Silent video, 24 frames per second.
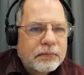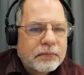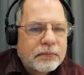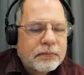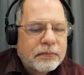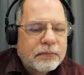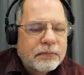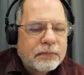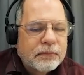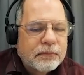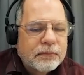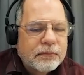
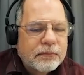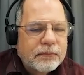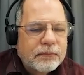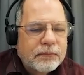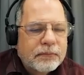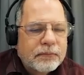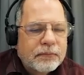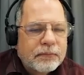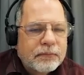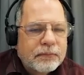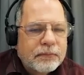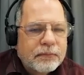
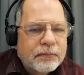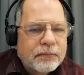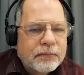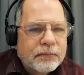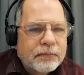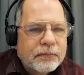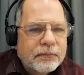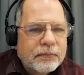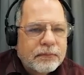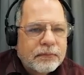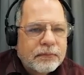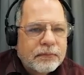
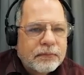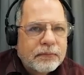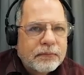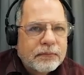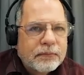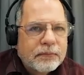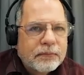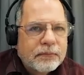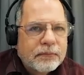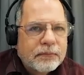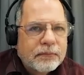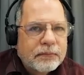
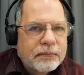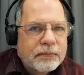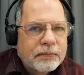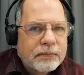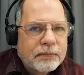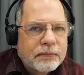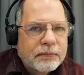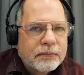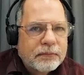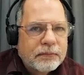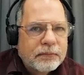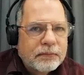
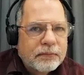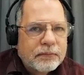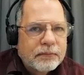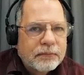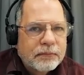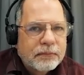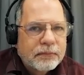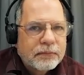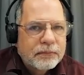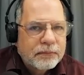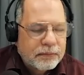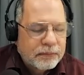
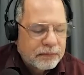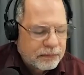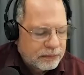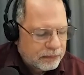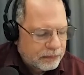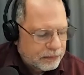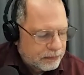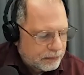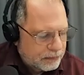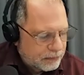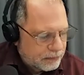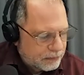
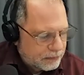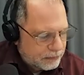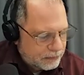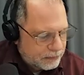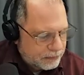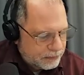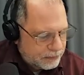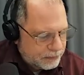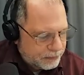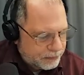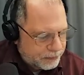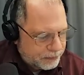
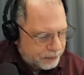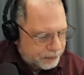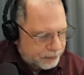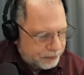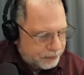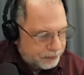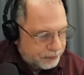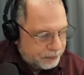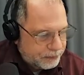This person isn't speaking.